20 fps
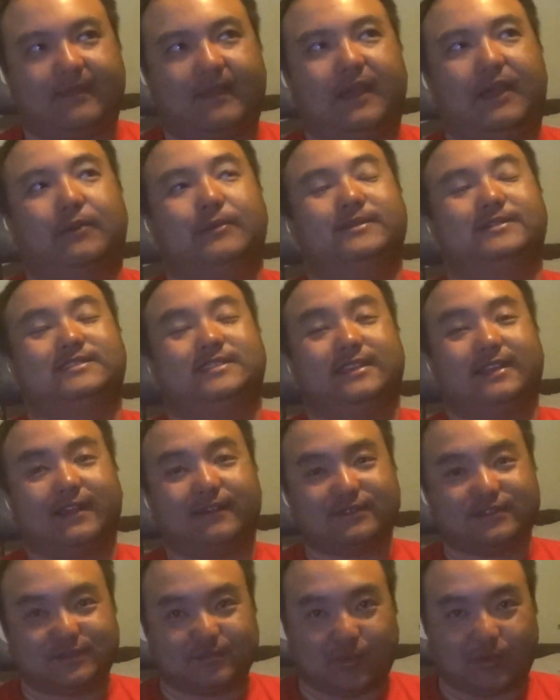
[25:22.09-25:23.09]
I would say that
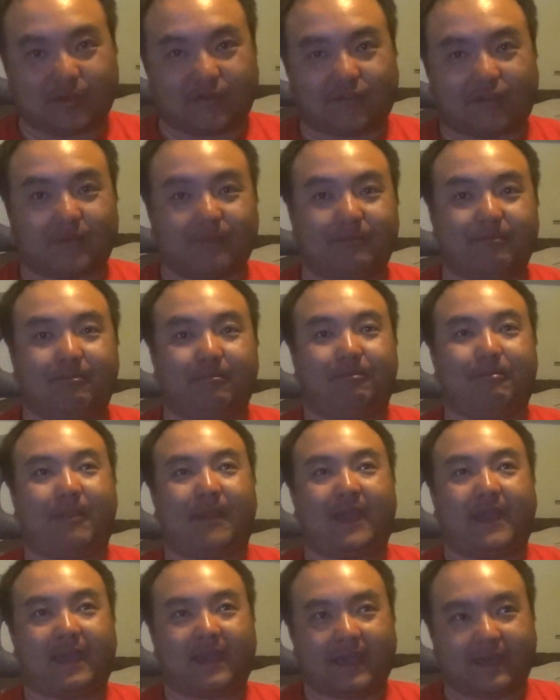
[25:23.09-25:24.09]
was one of our
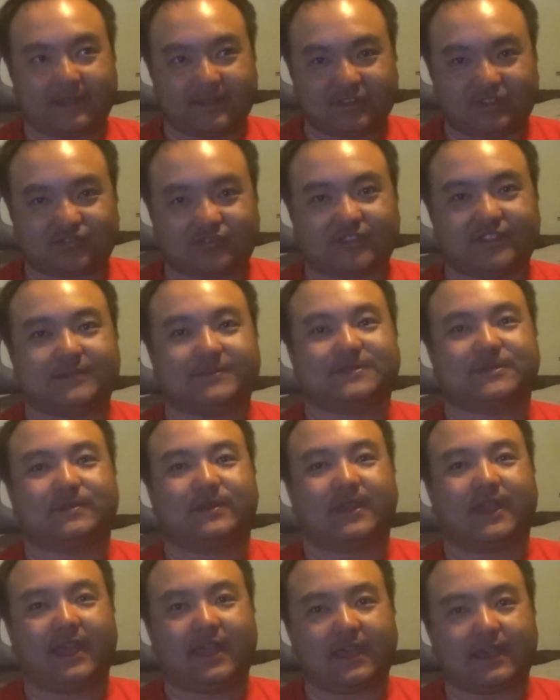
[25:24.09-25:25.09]
bad trips that
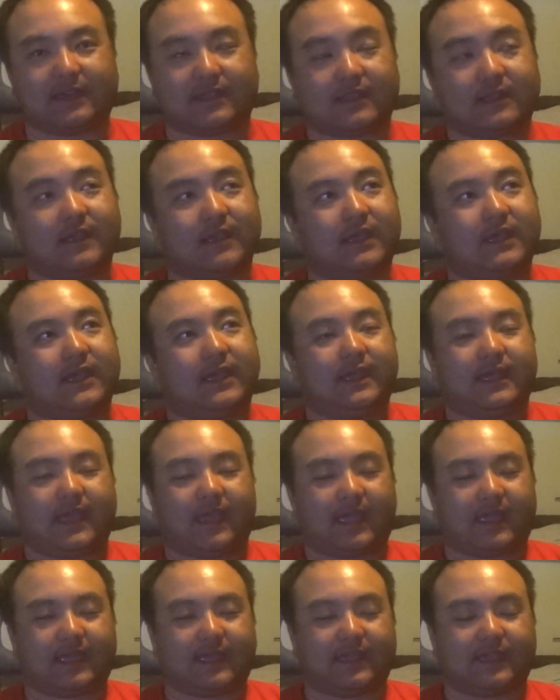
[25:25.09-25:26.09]
we had.
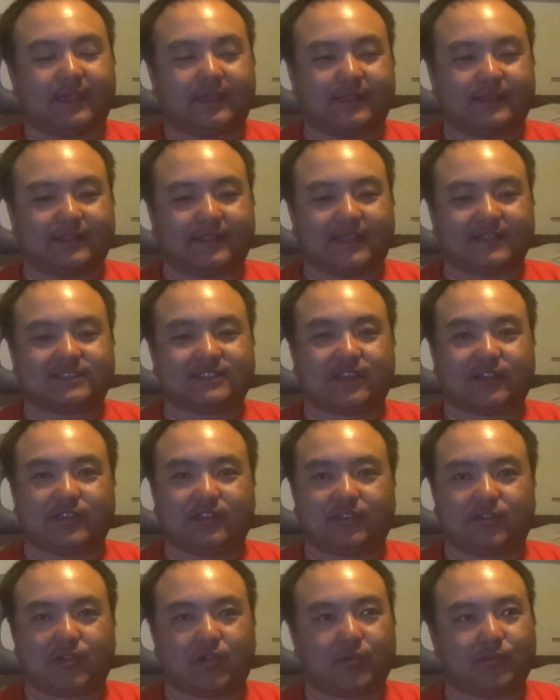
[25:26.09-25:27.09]
And that's how
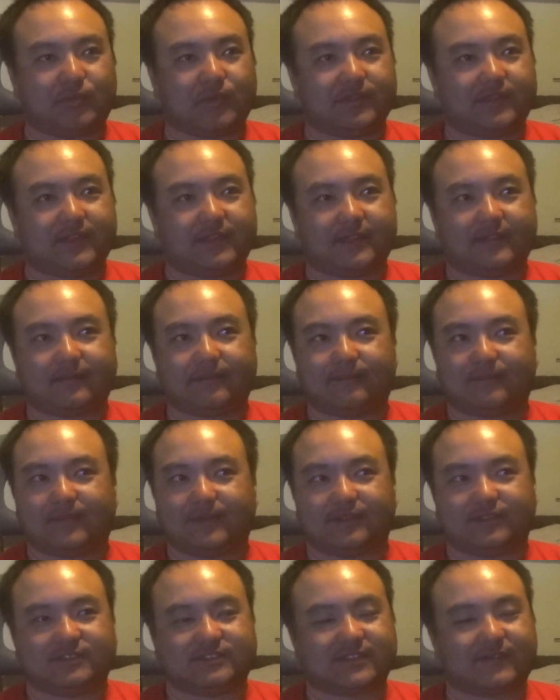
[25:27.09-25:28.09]
you cope with it,
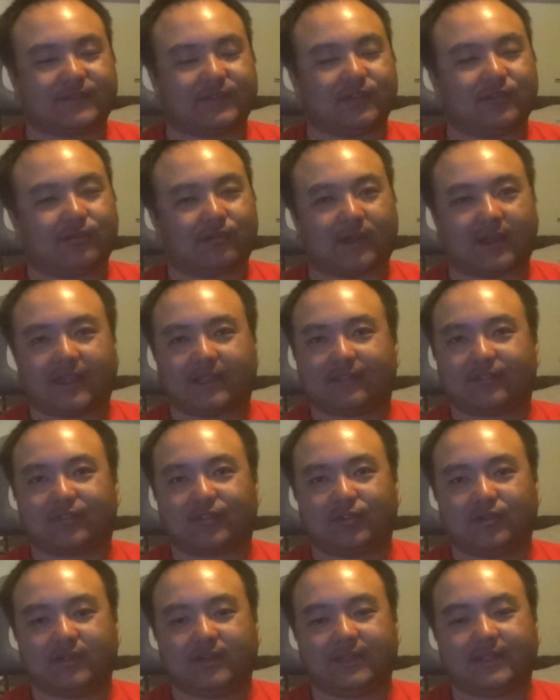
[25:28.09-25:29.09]
but you just have to grind
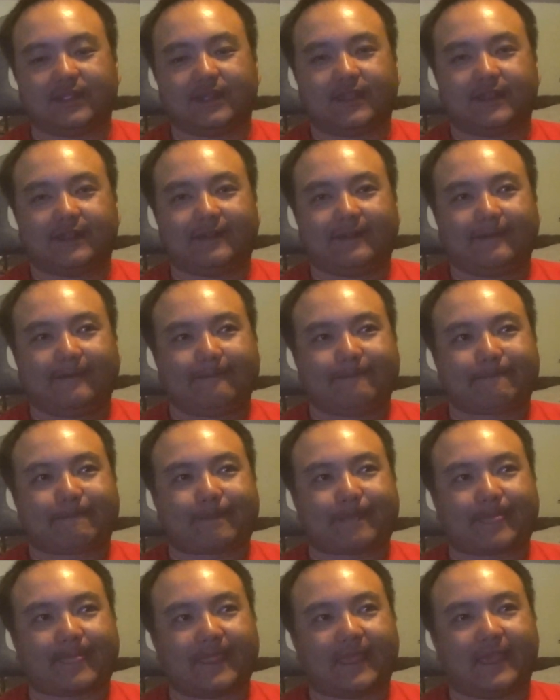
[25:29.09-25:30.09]
through it.
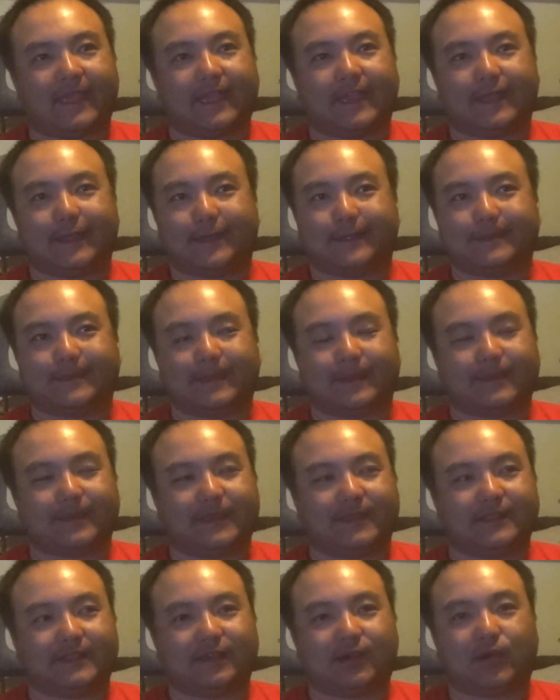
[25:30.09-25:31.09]
And I
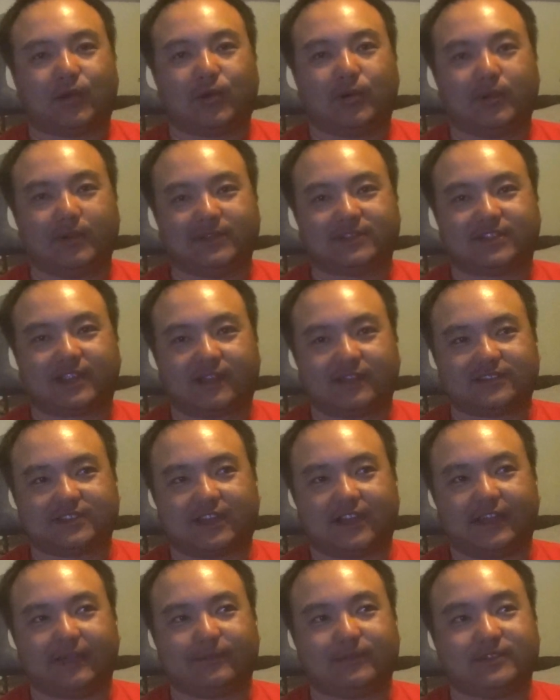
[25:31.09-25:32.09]
mean, the whole entire
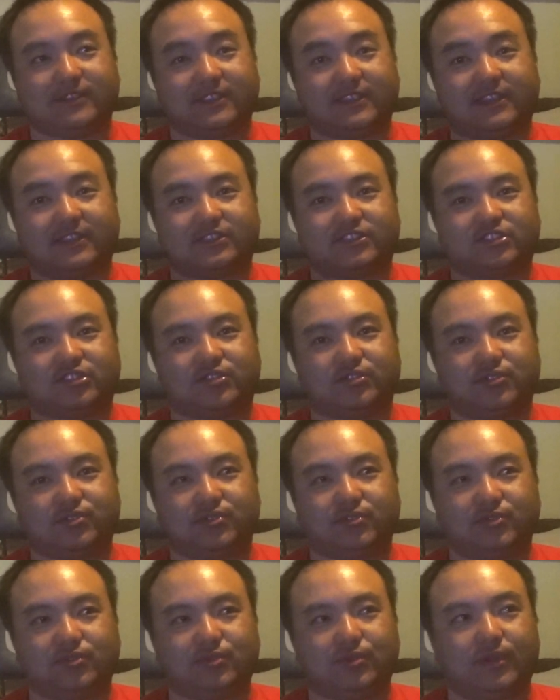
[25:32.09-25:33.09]
time we did get
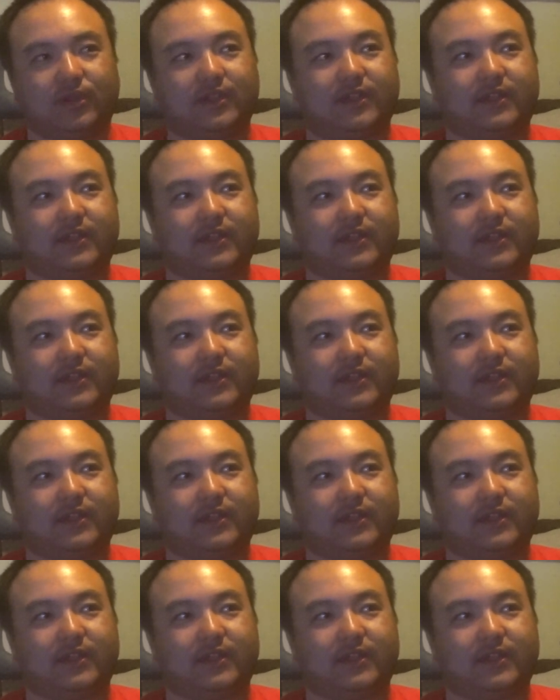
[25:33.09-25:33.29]
two